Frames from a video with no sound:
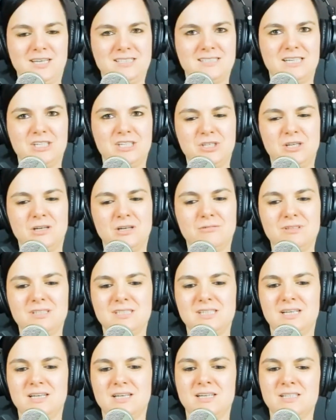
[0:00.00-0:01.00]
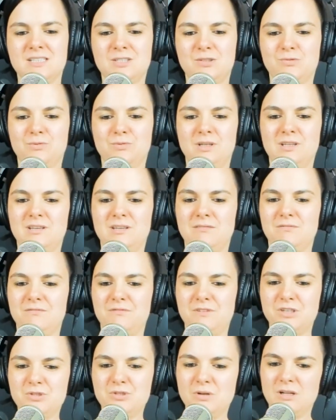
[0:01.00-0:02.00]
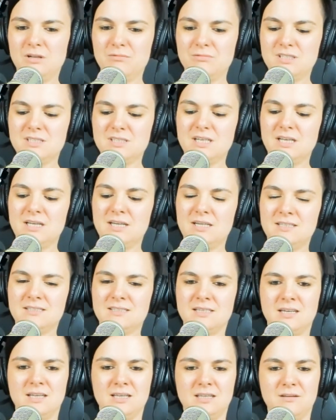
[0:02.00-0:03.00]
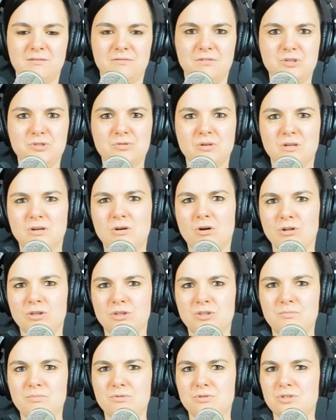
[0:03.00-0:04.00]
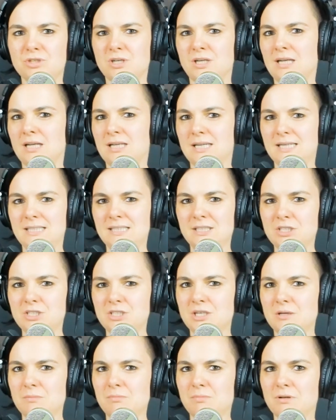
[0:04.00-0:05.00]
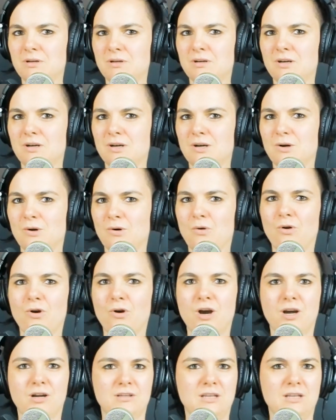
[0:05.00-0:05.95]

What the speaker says: organizational resilience to individual resilience and individual contribution and leadership? Or